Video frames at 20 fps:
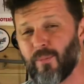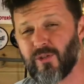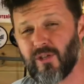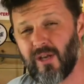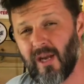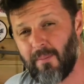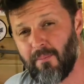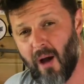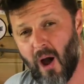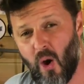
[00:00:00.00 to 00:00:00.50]

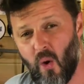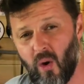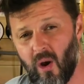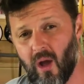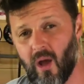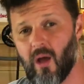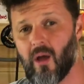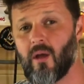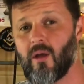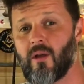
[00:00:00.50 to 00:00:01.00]
an
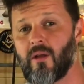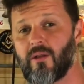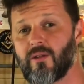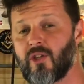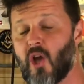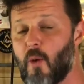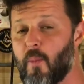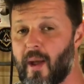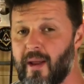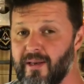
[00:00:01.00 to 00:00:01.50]
imola
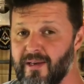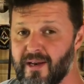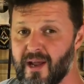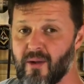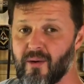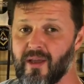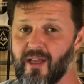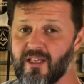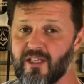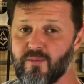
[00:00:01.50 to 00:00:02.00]
top end. You
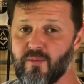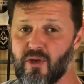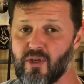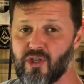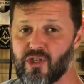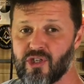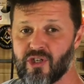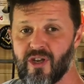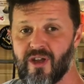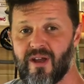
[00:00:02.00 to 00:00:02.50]
don't hear so
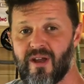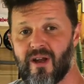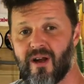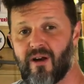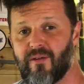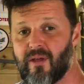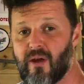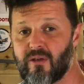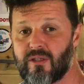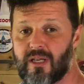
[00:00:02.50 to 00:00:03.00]
much
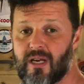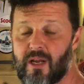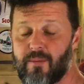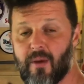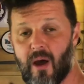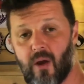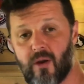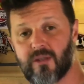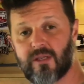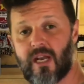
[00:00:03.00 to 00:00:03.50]
of those little
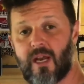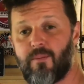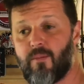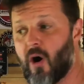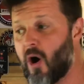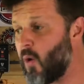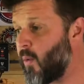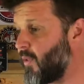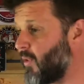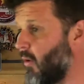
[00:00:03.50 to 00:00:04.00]
imolas
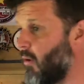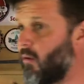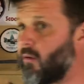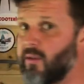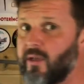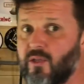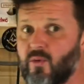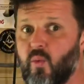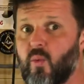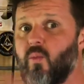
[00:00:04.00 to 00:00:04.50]
anymore with all
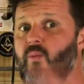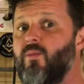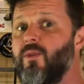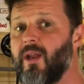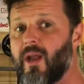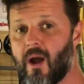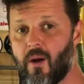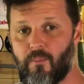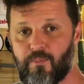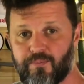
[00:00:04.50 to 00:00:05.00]
these, you
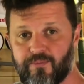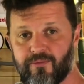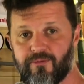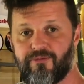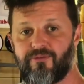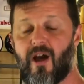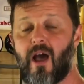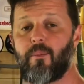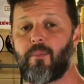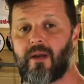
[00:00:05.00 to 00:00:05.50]
know,
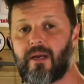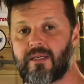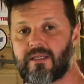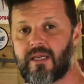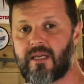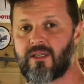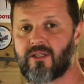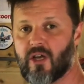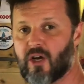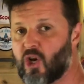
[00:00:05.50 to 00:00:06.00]
fabulous
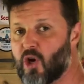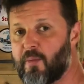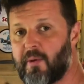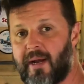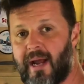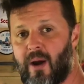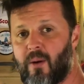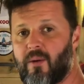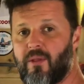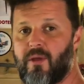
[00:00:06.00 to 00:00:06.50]
things that are coming
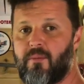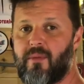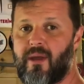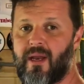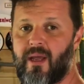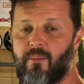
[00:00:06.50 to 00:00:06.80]
out at the minute,